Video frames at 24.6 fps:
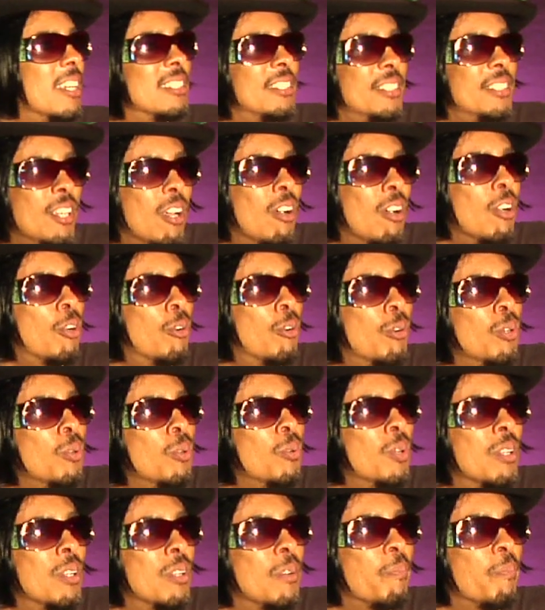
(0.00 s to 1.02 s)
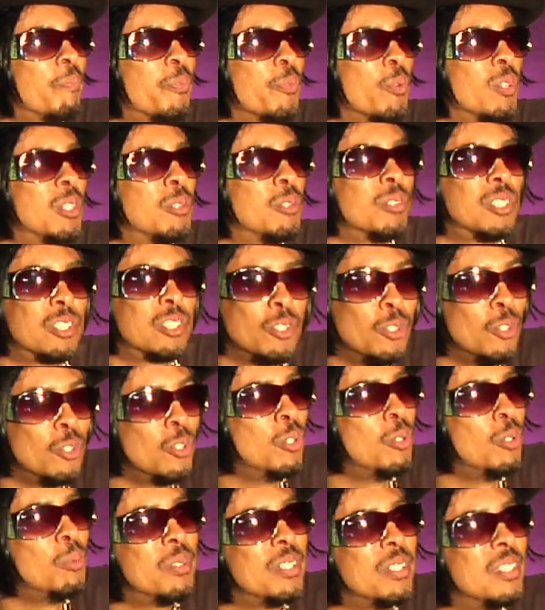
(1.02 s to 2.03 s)
his young crew with him, which was
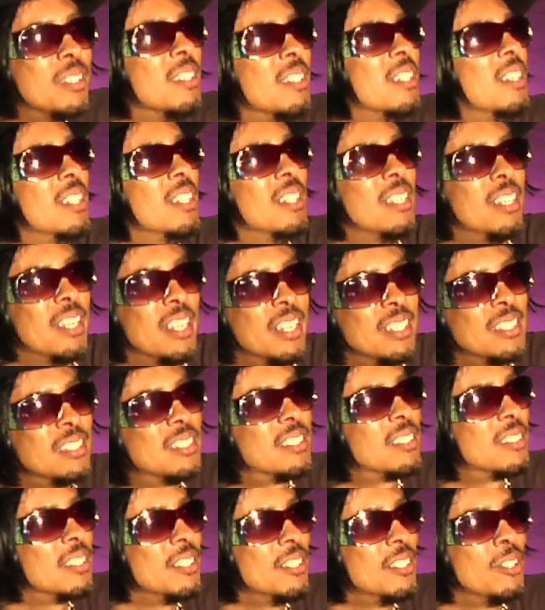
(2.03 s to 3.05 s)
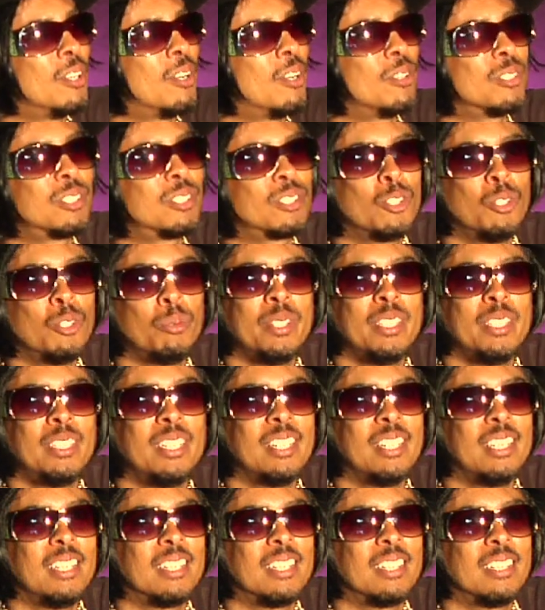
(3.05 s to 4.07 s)
Scoob and you know, Scooby
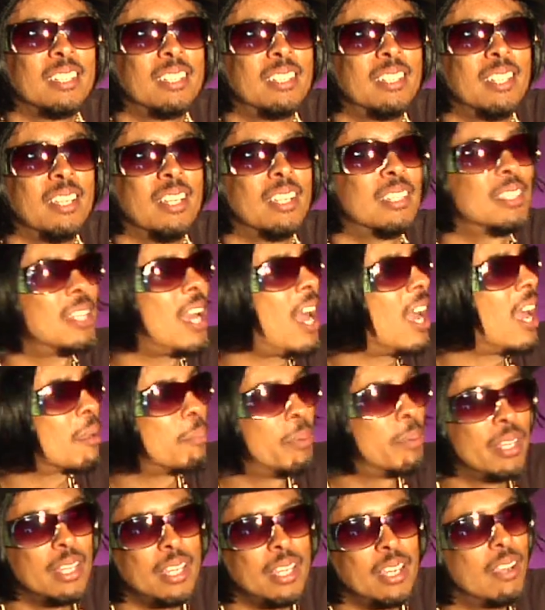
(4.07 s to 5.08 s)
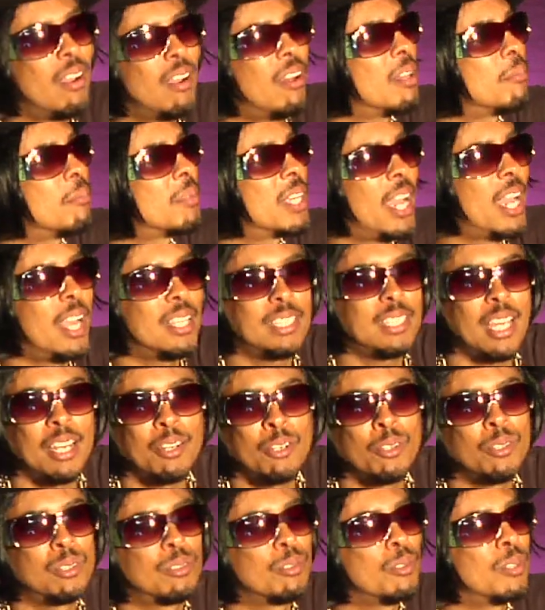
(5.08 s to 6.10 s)
D and Doc P. All them cats I
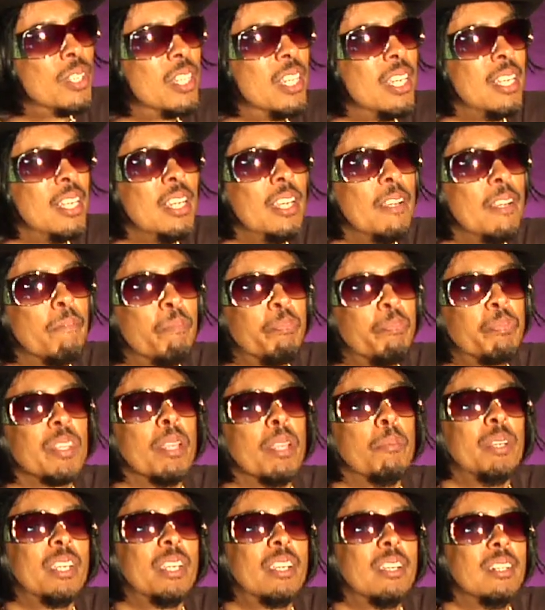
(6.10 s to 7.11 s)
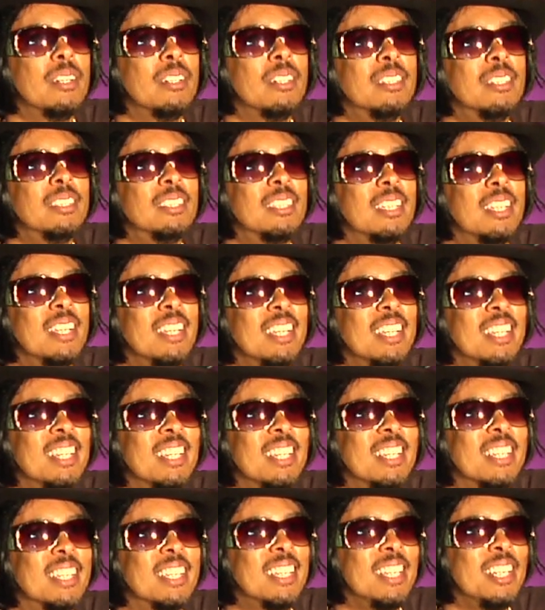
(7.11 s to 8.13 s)
knew through Kenny, because
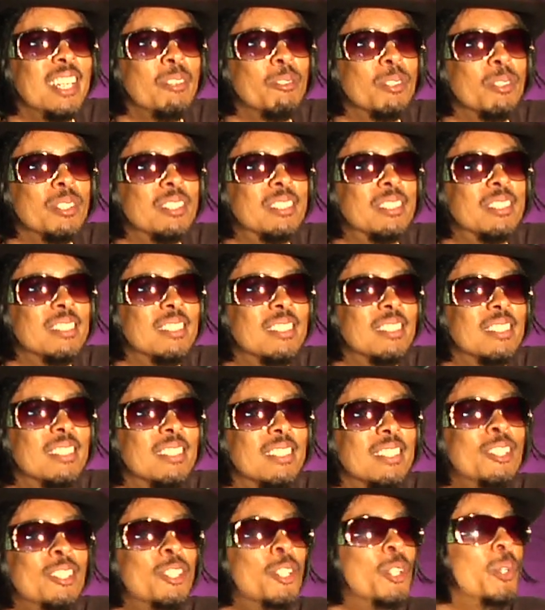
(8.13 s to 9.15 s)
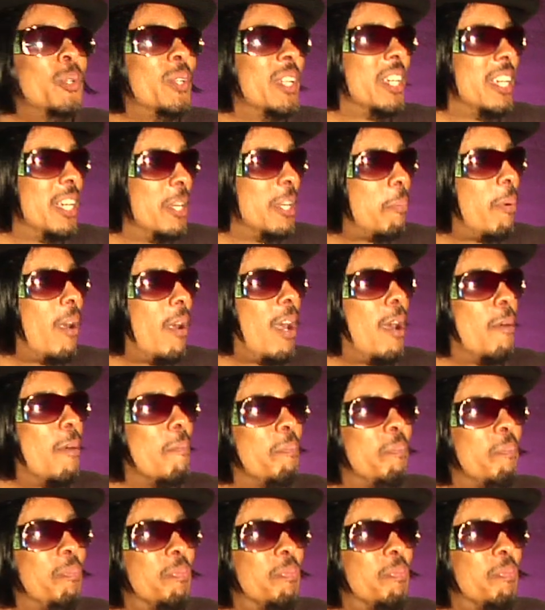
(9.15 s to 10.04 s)
Kenny was new to hip hop.